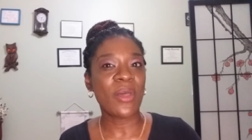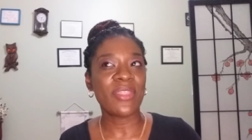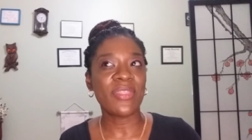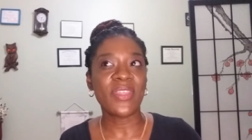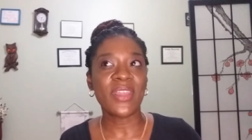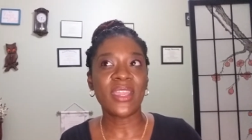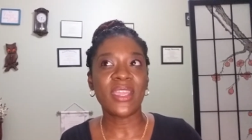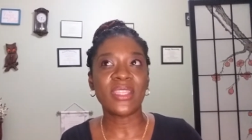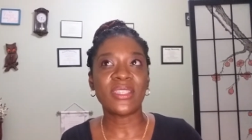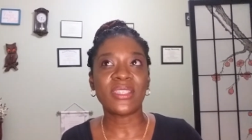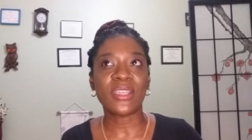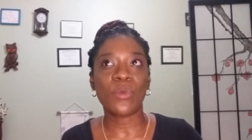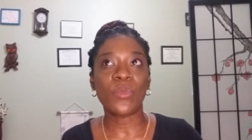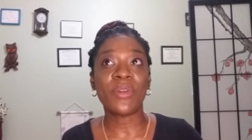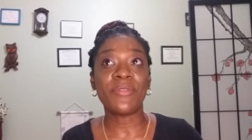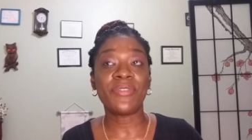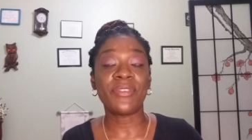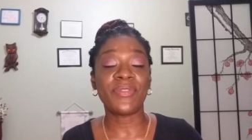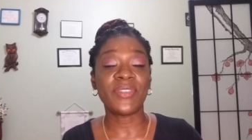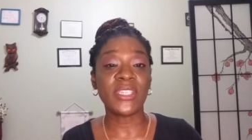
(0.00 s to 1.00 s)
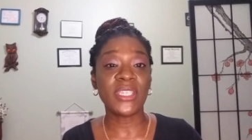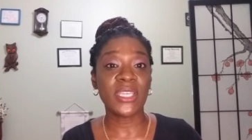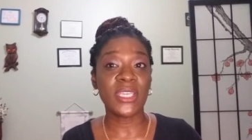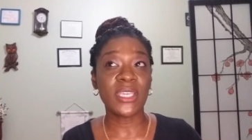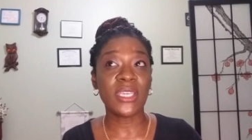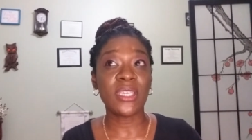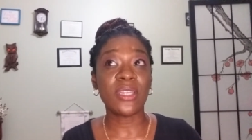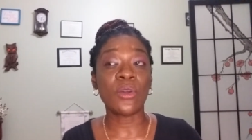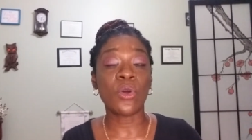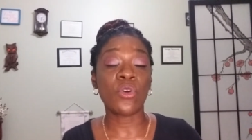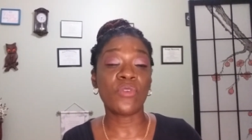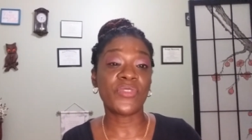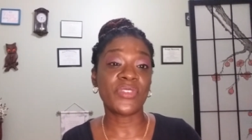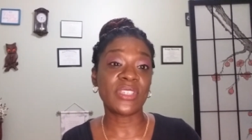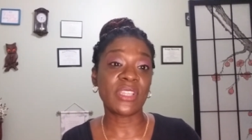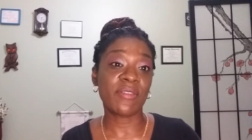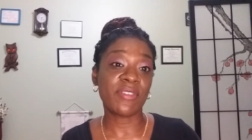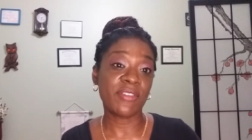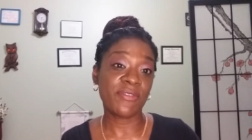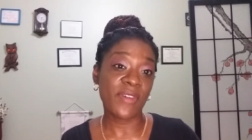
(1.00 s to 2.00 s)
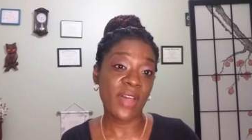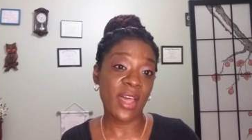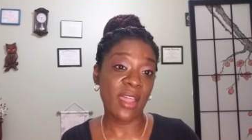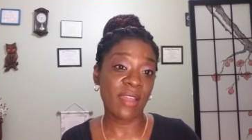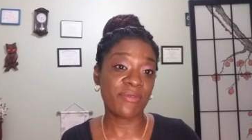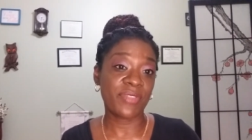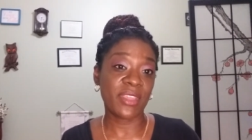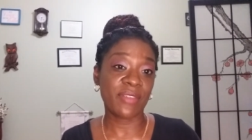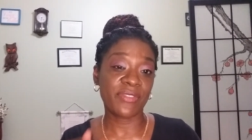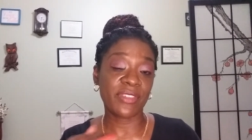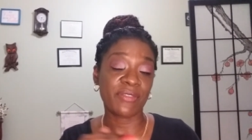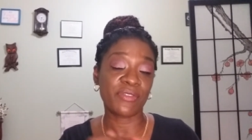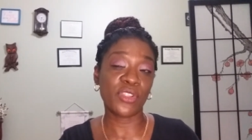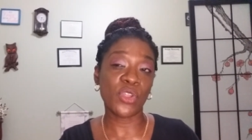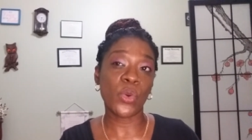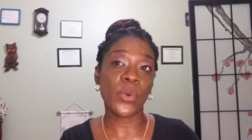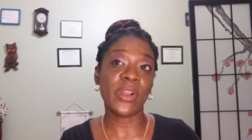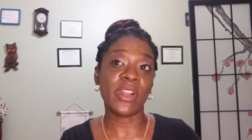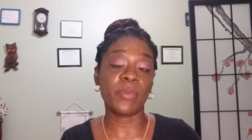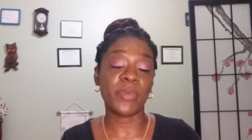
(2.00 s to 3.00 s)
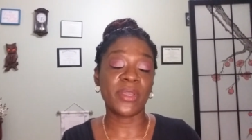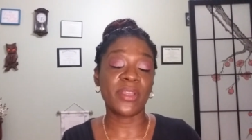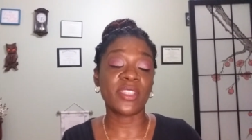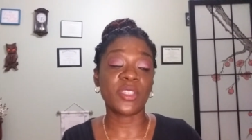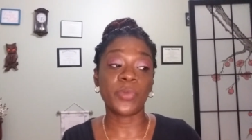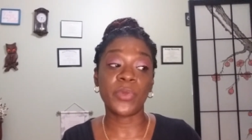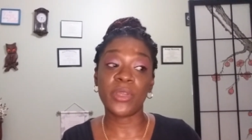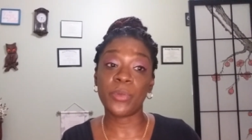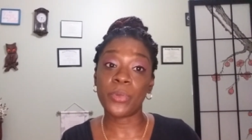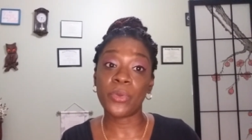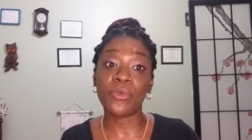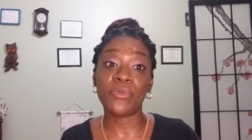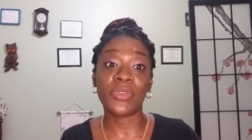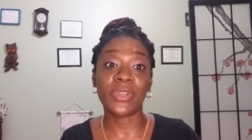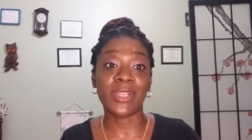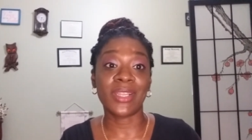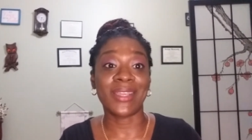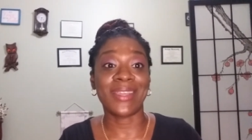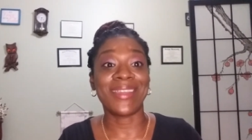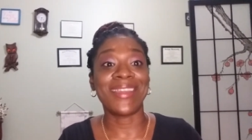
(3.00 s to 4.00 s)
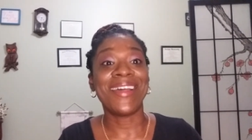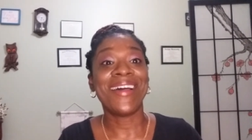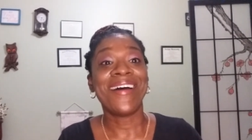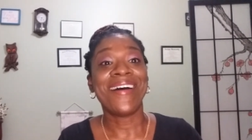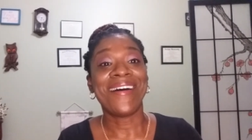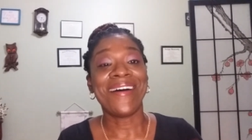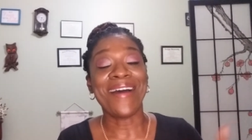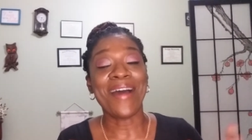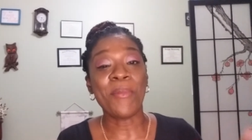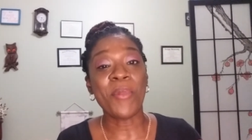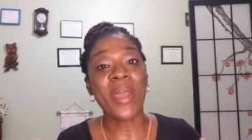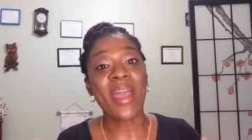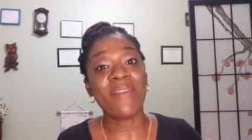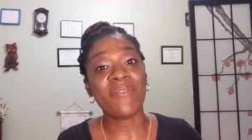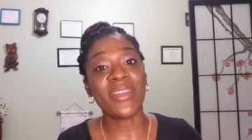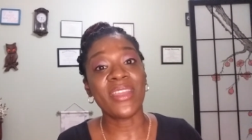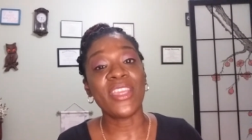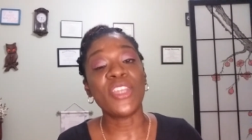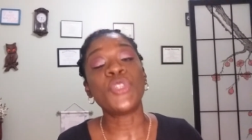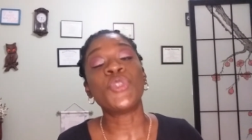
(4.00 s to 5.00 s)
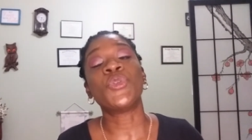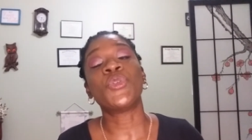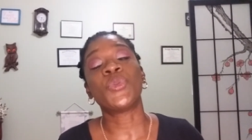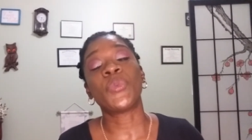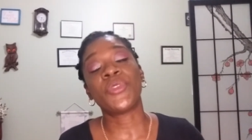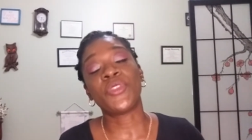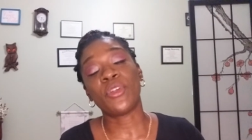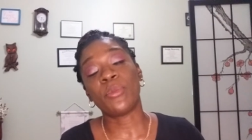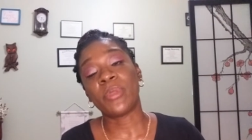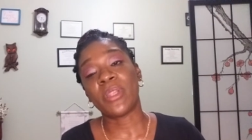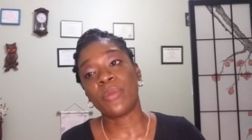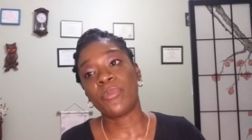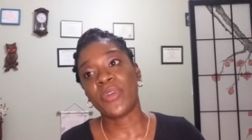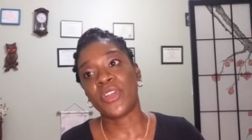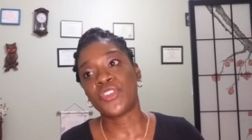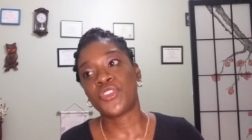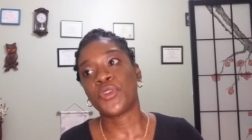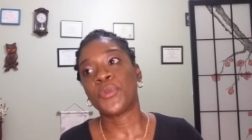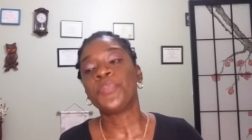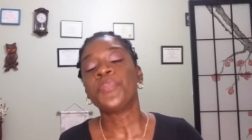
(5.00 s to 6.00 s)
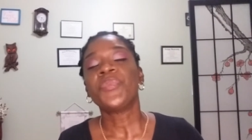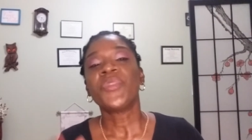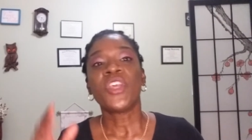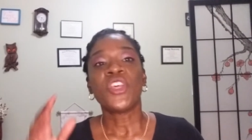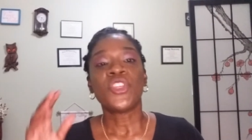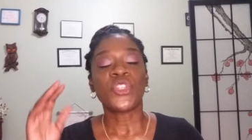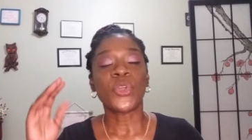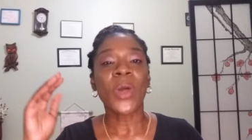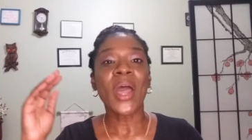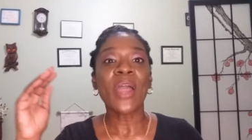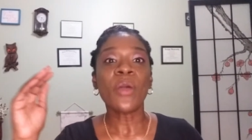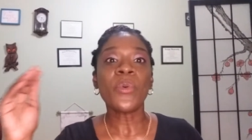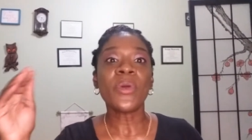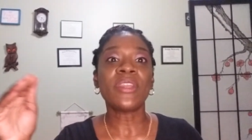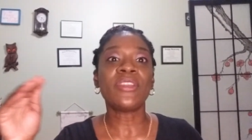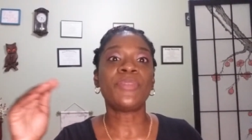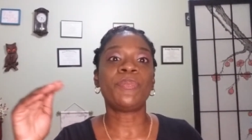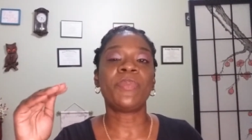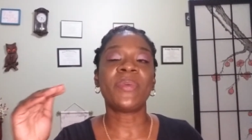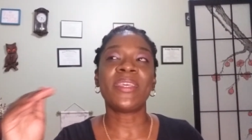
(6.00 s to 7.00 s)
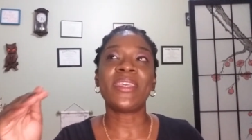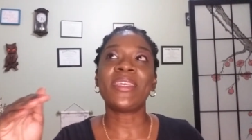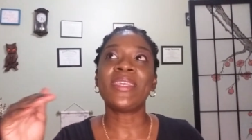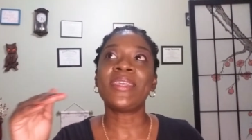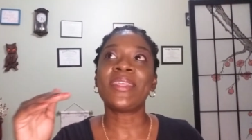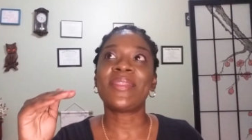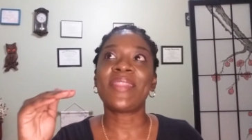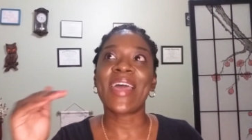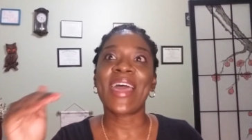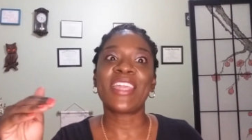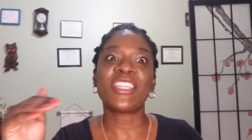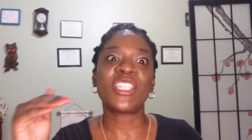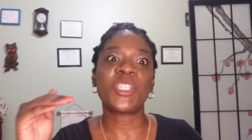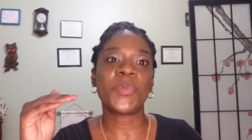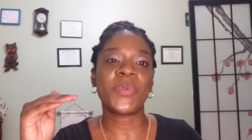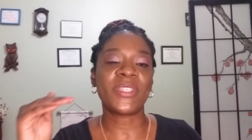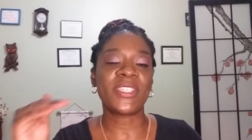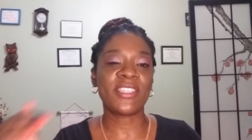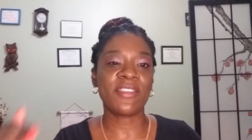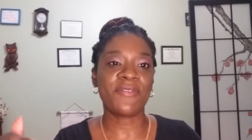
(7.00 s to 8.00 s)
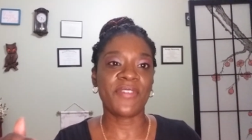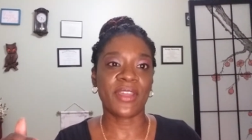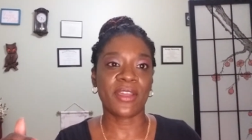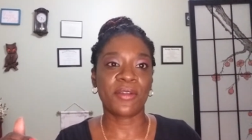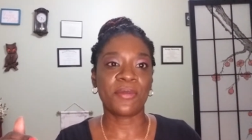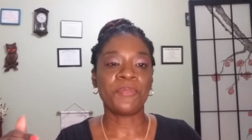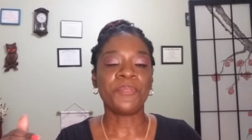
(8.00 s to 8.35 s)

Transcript: think it's uh, 115 over 75. They've, they've lowered it because people really um, are having issues with their blood pressure. So I would be that specific.